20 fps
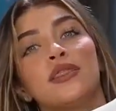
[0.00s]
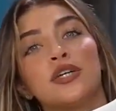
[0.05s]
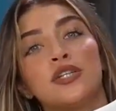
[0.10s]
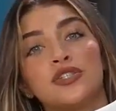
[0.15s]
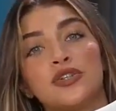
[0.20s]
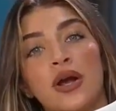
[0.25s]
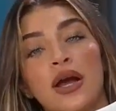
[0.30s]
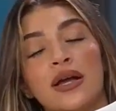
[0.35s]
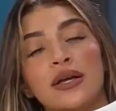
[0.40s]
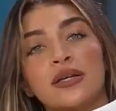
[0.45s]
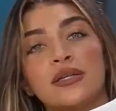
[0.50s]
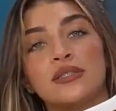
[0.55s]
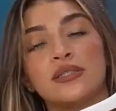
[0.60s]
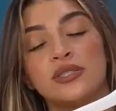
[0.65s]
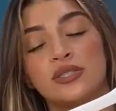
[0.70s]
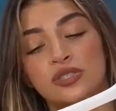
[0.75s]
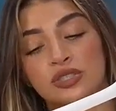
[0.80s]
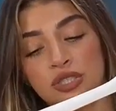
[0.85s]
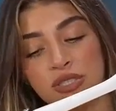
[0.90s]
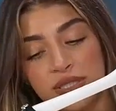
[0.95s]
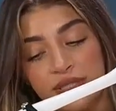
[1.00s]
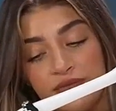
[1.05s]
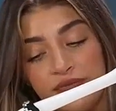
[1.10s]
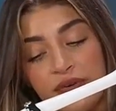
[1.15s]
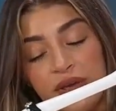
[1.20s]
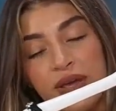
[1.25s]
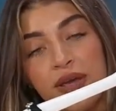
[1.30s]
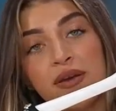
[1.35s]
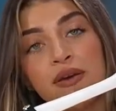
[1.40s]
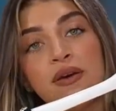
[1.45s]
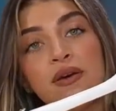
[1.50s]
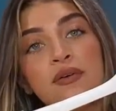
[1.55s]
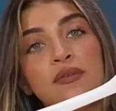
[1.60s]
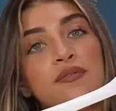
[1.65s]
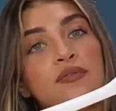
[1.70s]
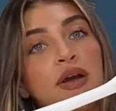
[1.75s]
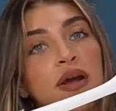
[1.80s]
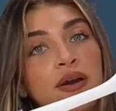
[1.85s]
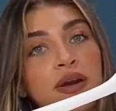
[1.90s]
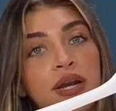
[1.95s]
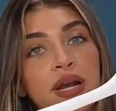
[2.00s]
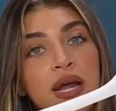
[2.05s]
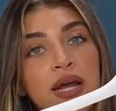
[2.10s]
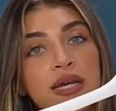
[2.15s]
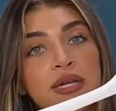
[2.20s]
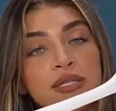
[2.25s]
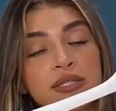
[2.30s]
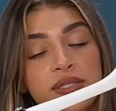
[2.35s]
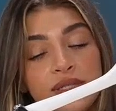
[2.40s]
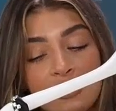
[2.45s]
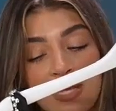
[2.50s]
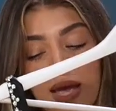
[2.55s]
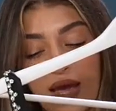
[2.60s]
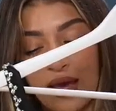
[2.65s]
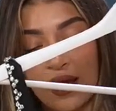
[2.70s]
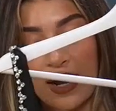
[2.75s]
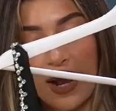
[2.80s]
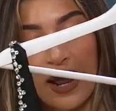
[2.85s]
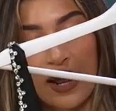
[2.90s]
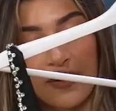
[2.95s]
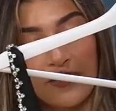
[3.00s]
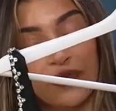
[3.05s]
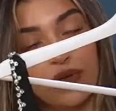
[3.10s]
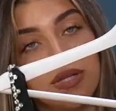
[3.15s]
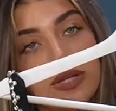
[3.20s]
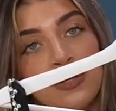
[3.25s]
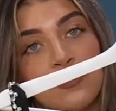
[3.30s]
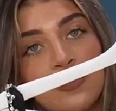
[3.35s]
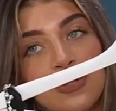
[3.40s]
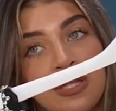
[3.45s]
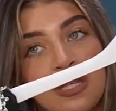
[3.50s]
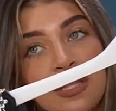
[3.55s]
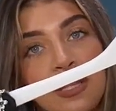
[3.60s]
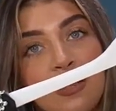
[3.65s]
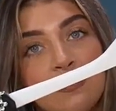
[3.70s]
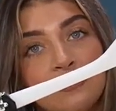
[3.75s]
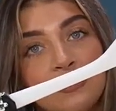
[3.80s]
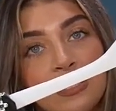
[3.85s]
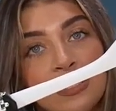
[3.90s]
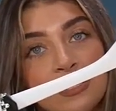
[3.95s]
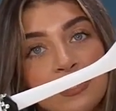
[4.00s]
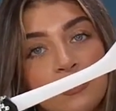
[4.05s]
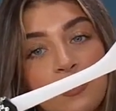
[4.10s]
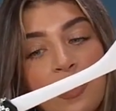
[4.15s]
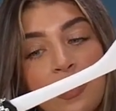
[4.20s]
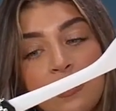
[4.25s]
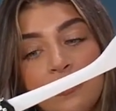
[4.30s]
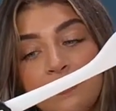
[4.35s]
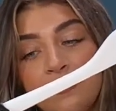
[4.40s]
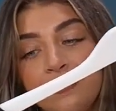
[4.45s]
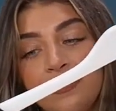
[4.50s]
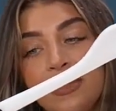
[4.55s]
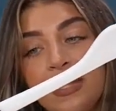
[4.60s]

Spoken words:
the dress just fit very nice, and I really, really loved this one.